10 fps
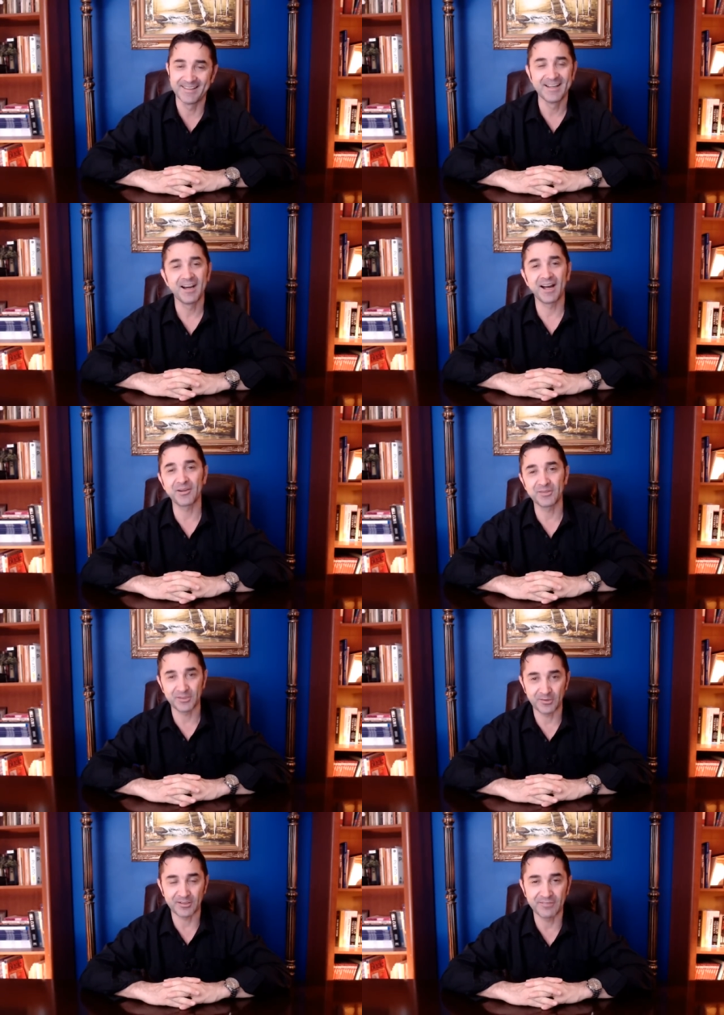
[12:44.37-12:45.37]
I don't think you're
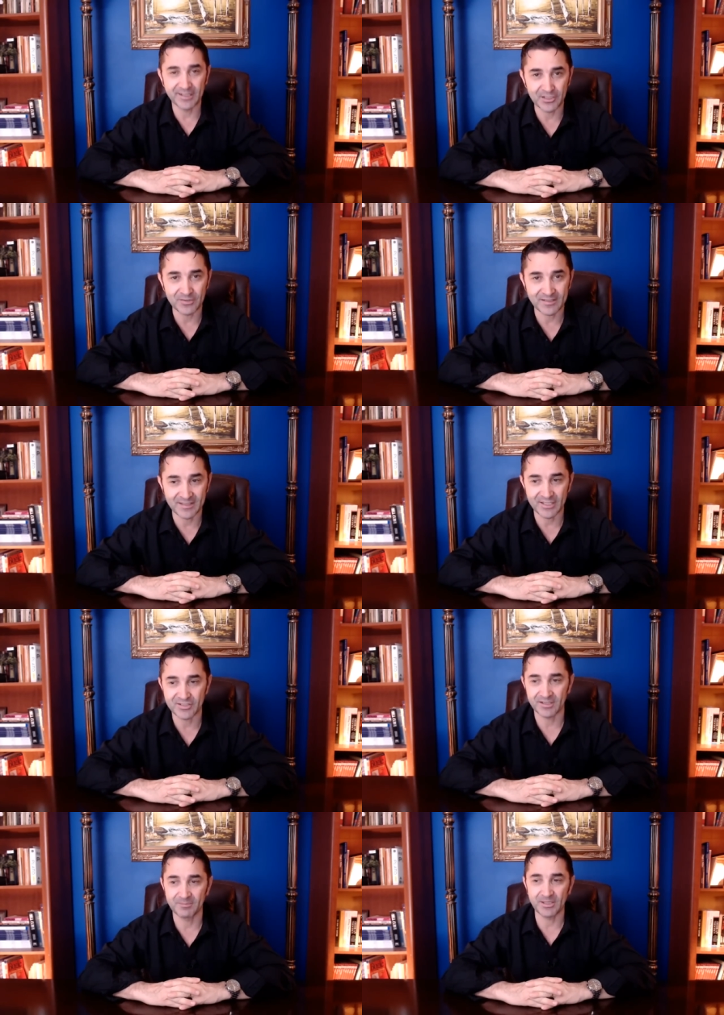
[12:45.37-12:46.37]
gonna find a
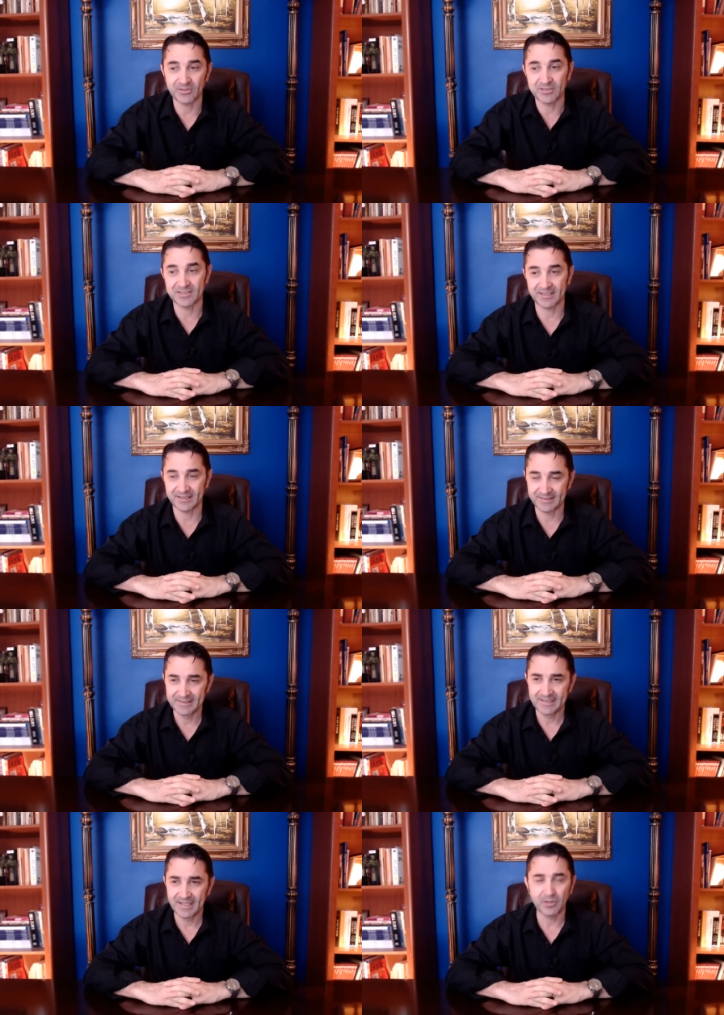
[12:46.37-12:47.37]
translation because it's uh,
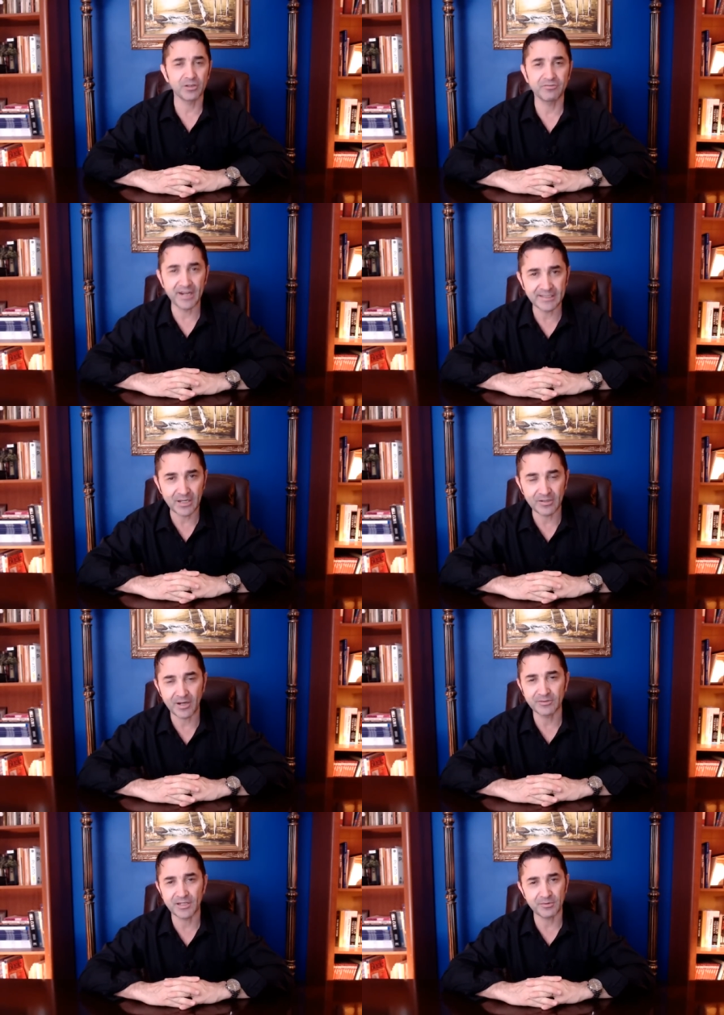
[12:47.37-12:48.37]
you're gonna find out how
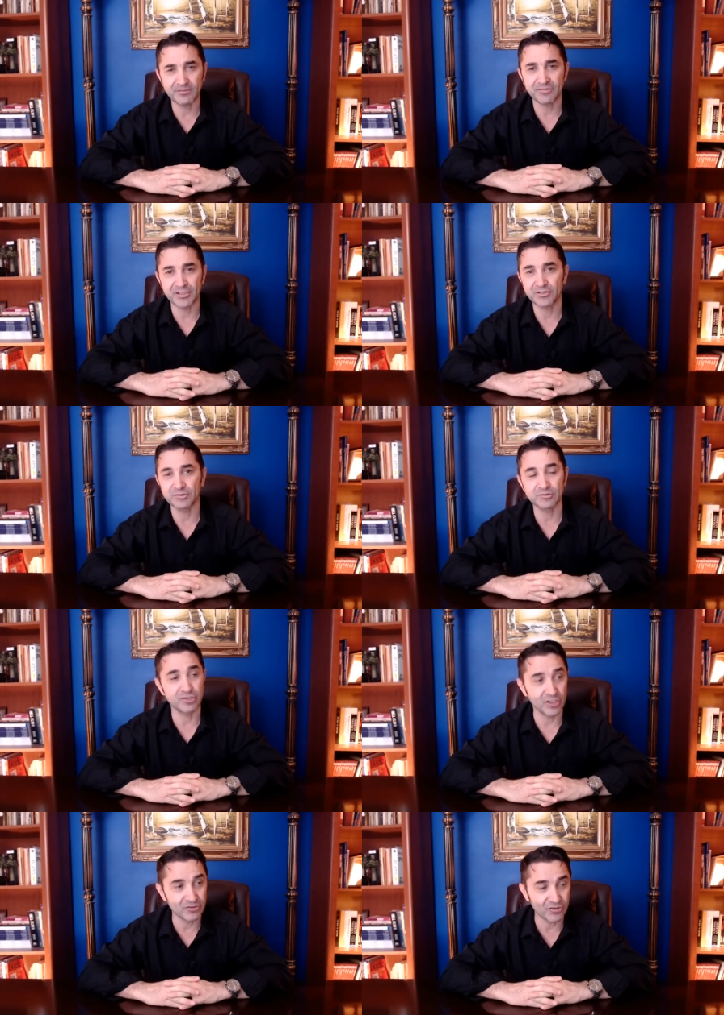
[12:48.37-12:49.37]
they refer to
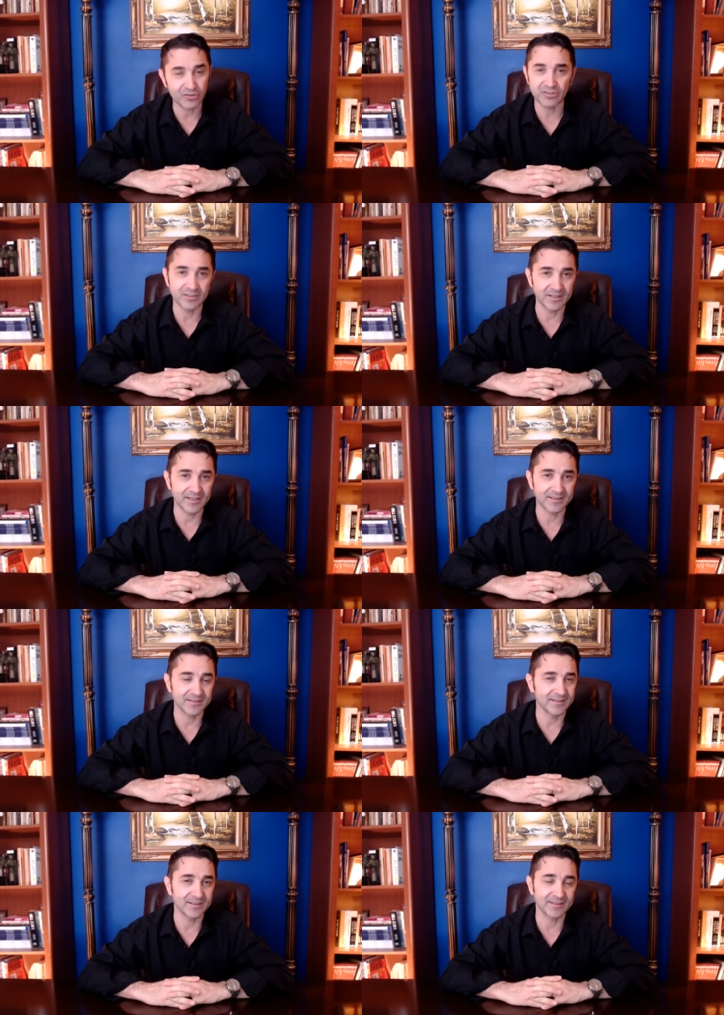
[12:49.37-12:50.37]
Jesus in that
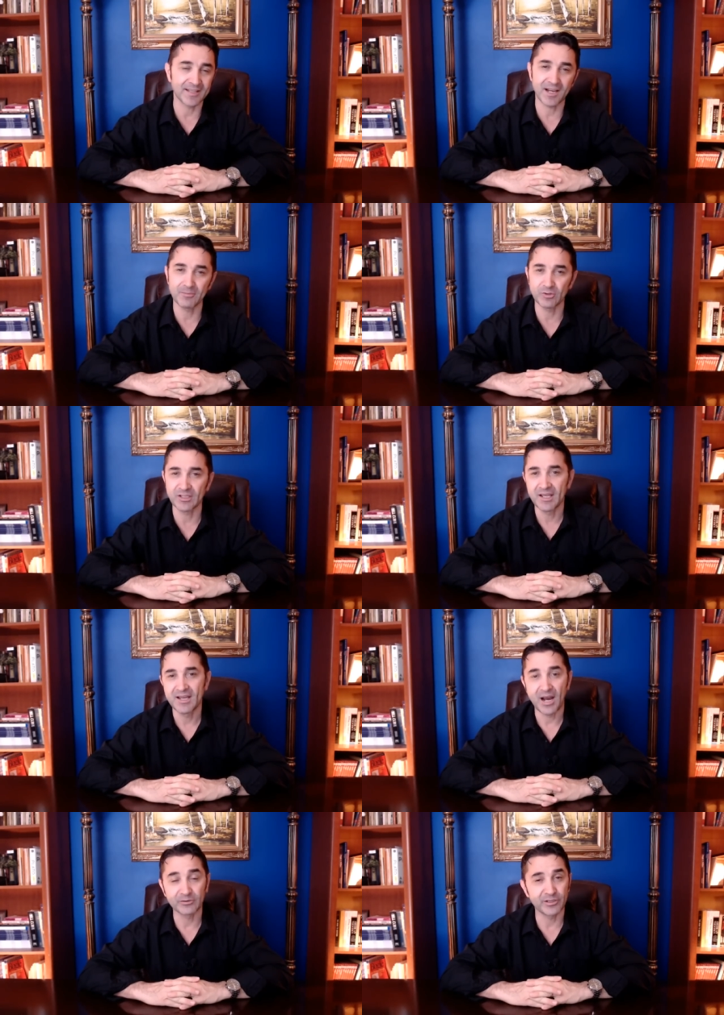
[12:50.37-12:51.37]
in the Talmud,
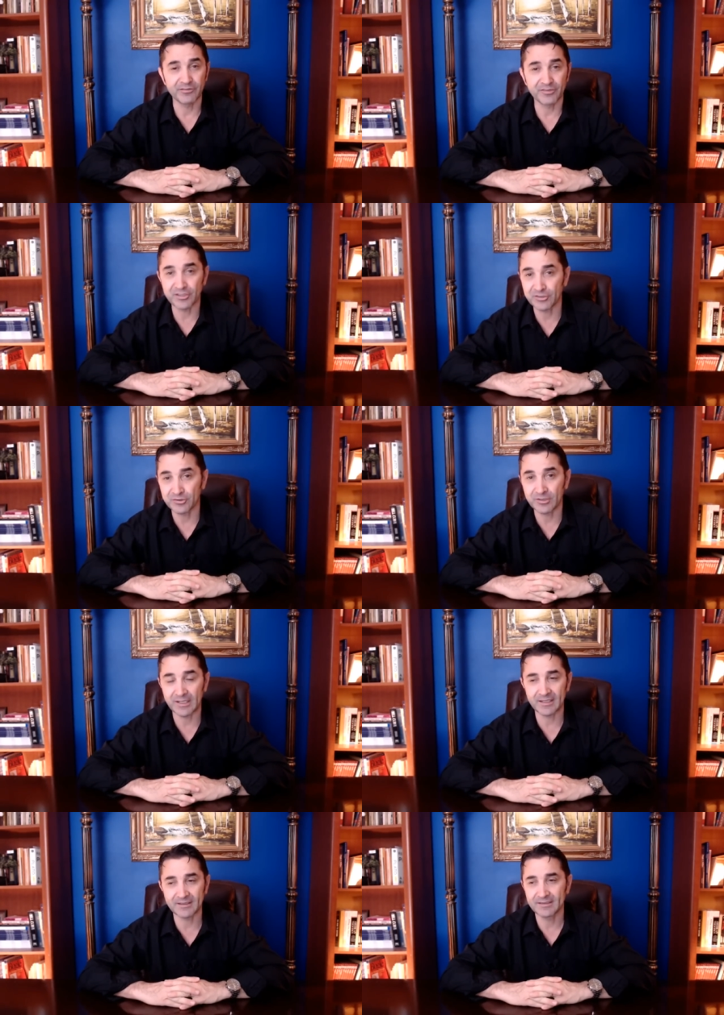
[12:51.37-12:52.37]
how they refer to
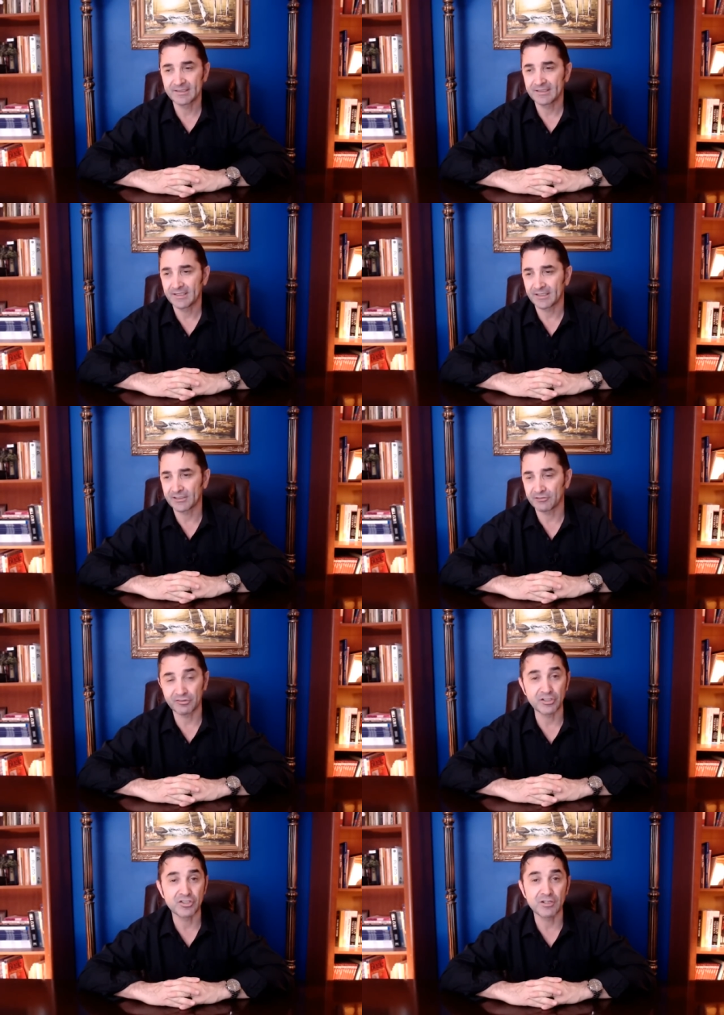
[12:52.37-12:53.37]
uh, uh
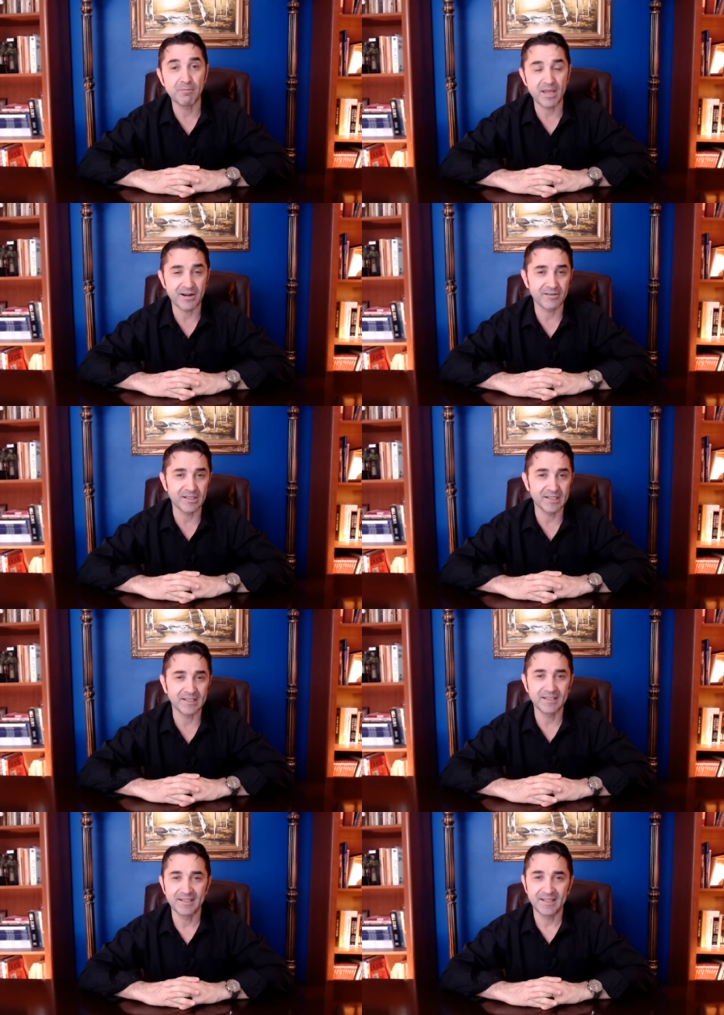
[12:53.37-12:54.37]
Virgin Mary
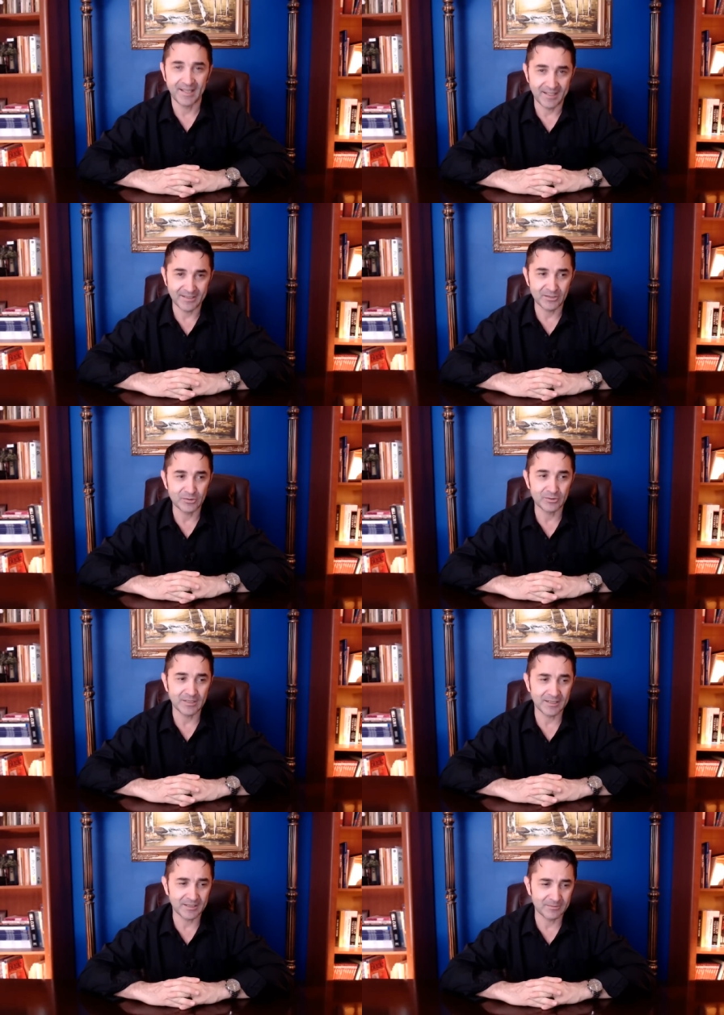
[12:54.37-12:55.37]
and to
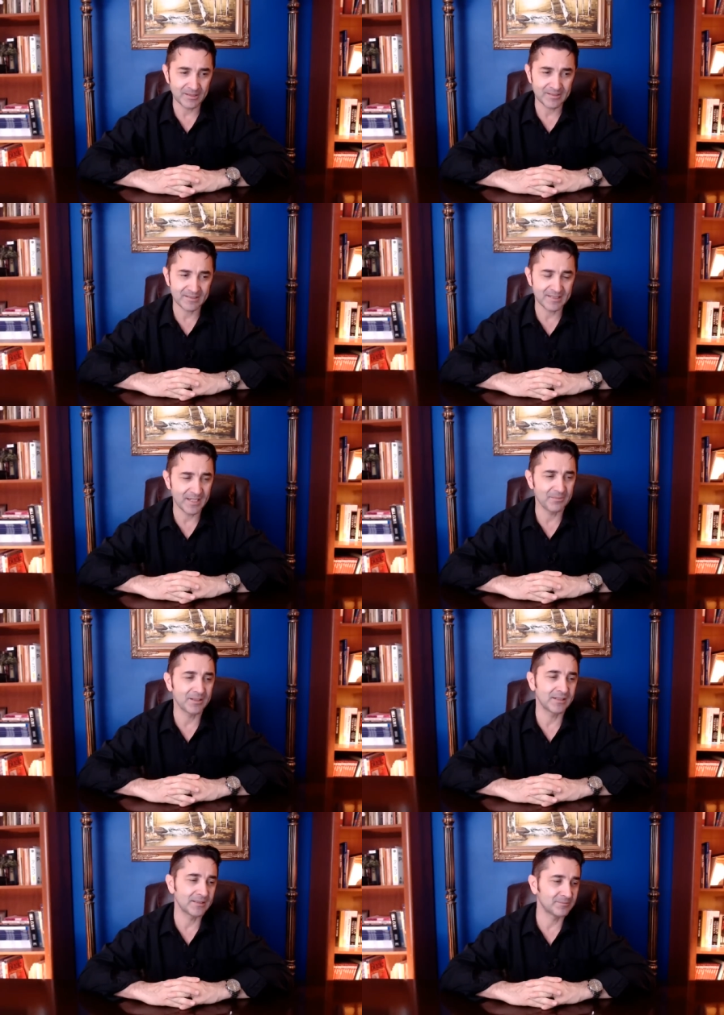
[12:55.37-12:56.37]
uh, what's his name
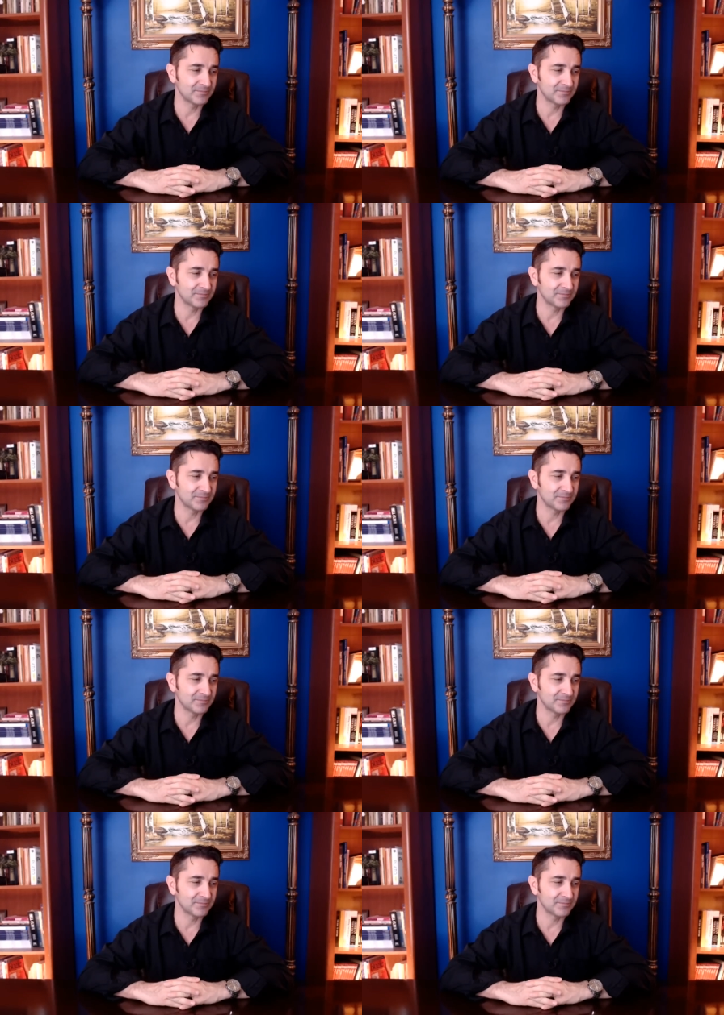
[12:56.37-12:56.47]
um,